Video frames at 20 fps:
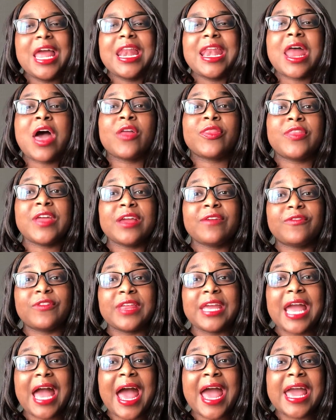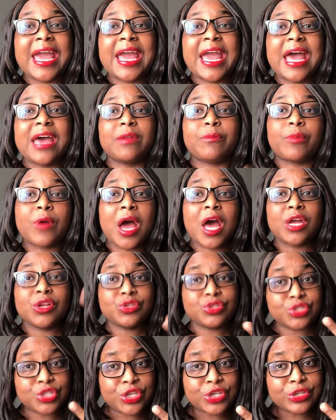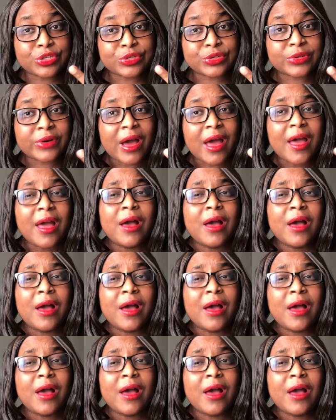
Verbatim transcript: Now, thankfully, I had brought two,